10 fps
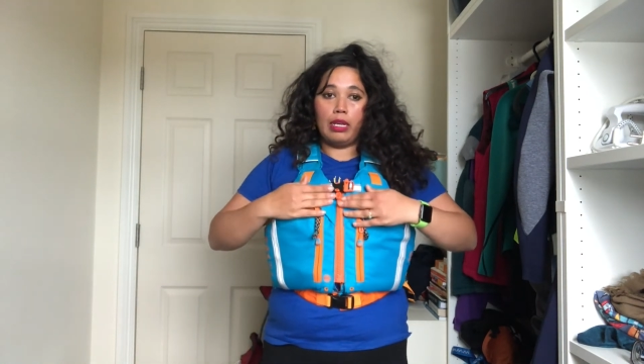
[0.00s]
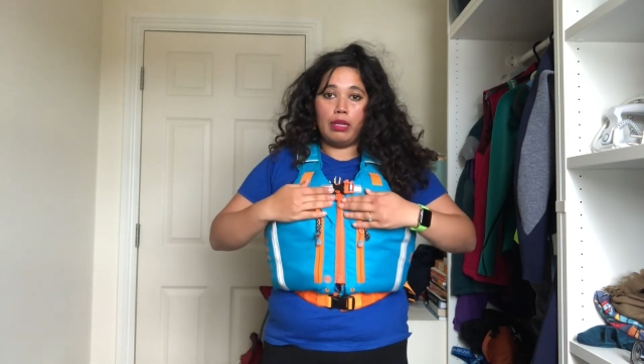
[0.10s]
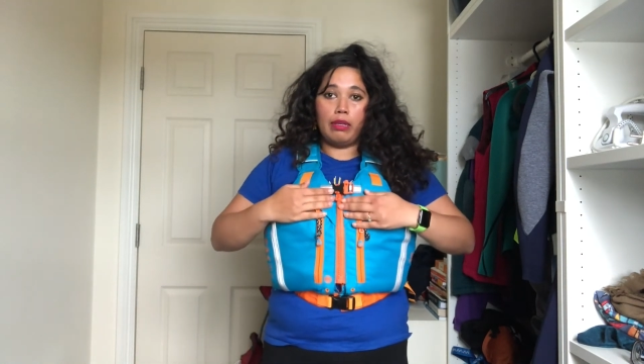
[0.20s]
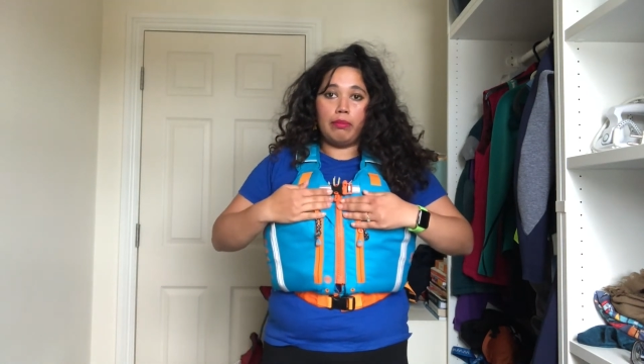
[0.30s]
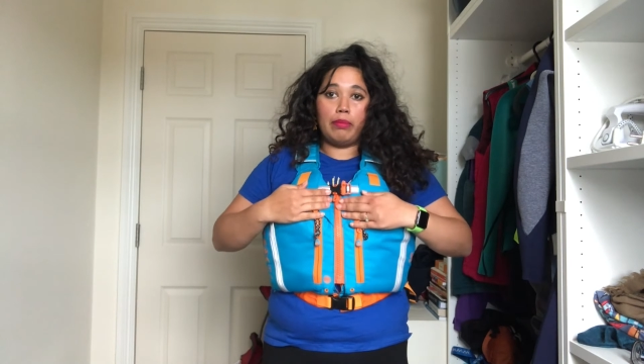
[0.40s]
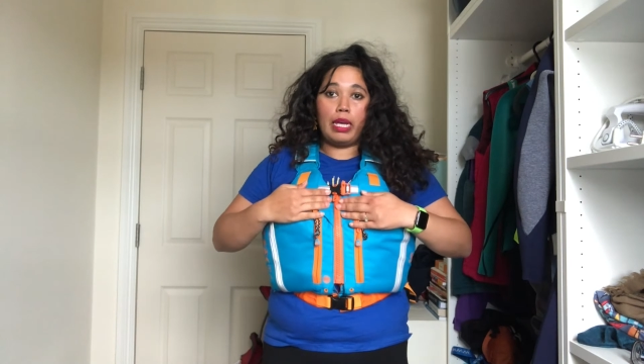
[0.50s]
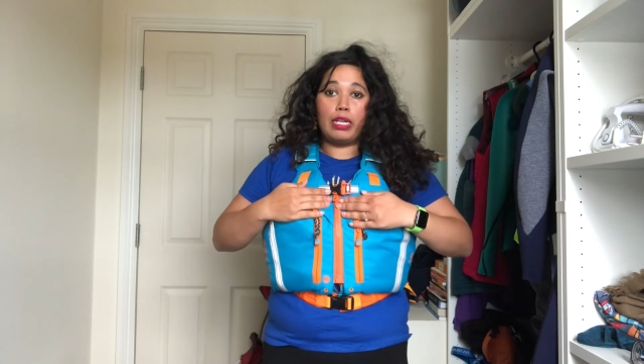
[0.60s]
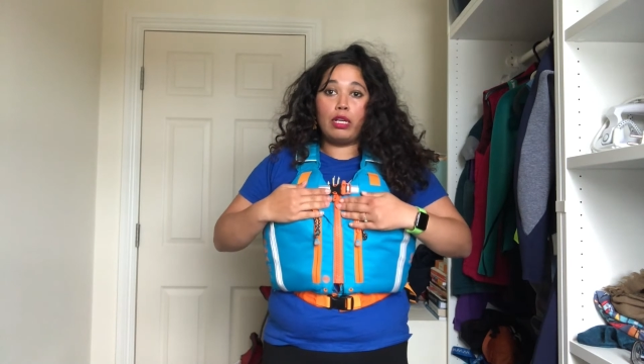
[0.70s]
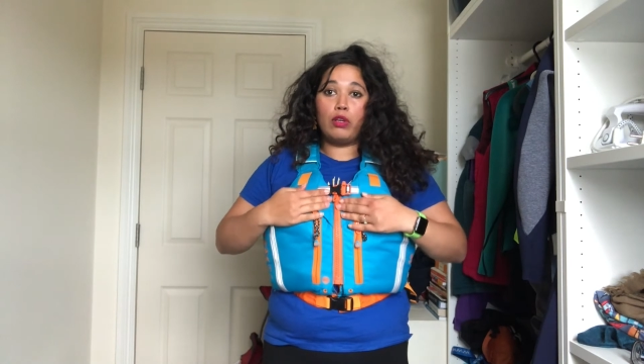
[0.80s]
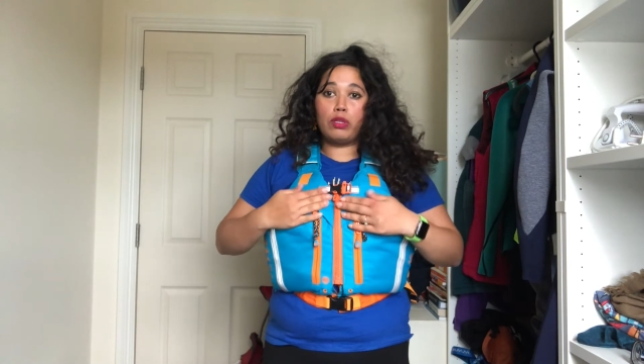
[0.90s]
And
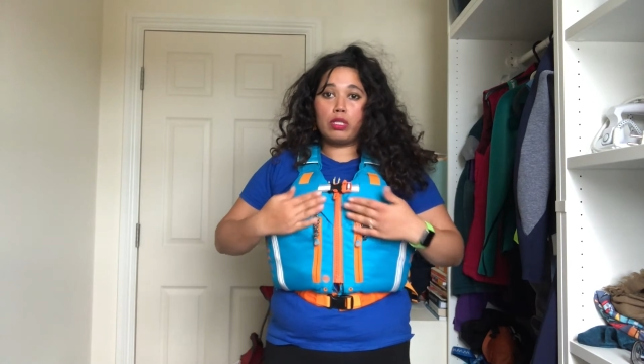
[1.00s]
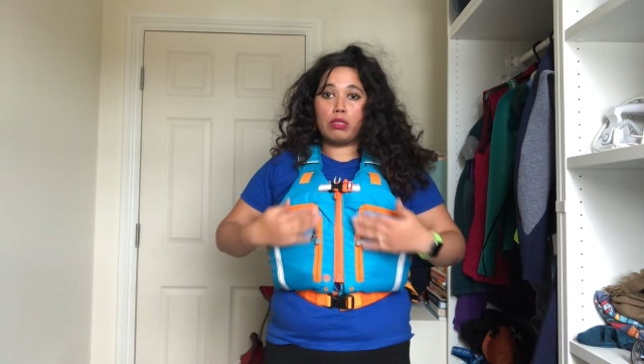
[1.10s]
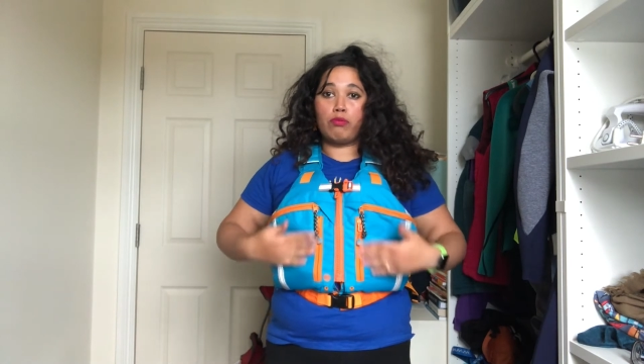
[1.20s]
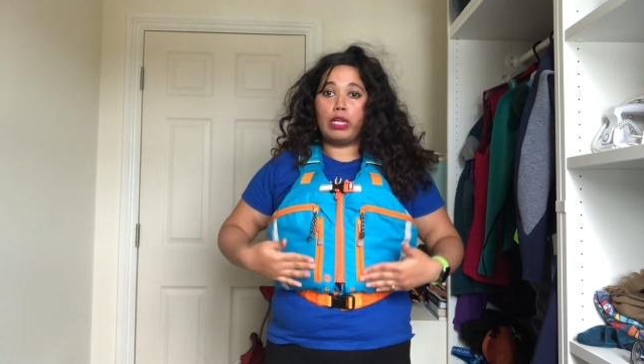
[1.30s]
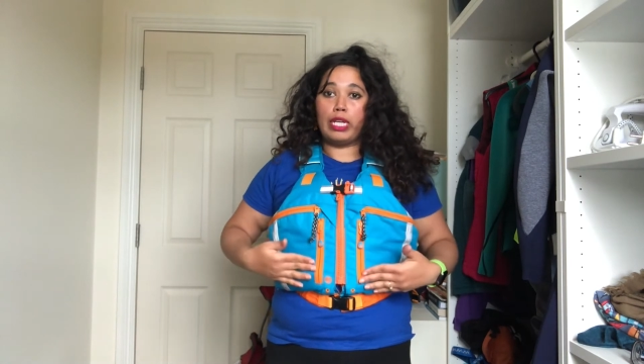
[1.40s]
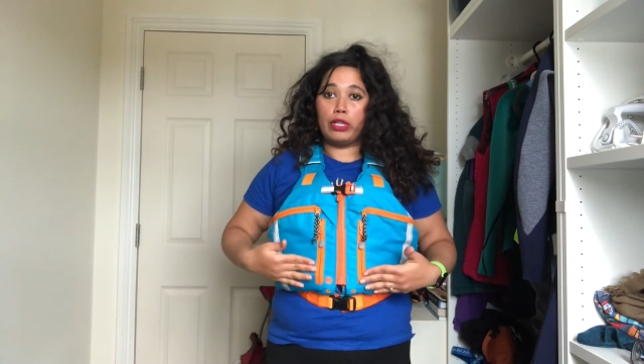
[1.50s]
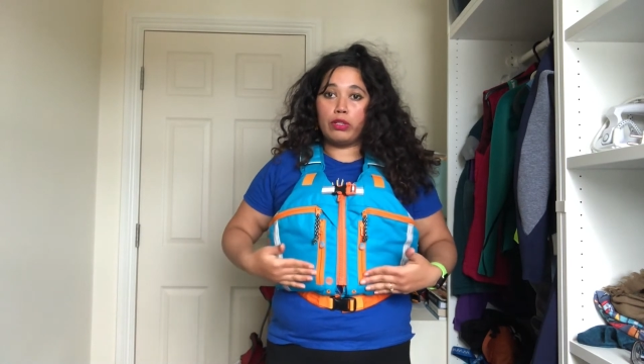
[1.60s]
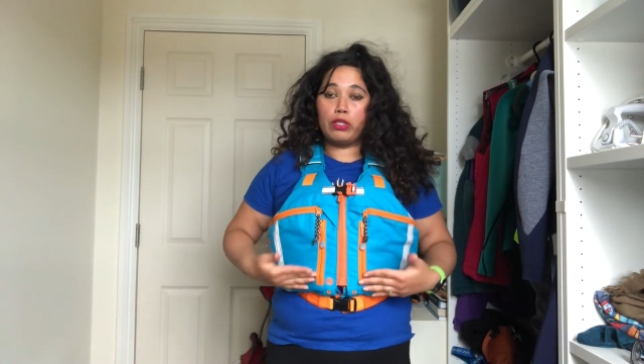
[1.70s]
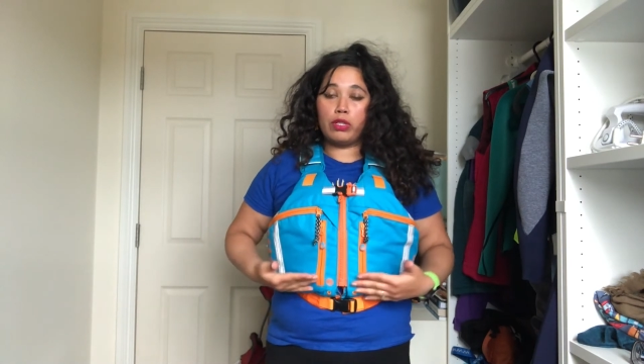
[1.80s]
it looks really good.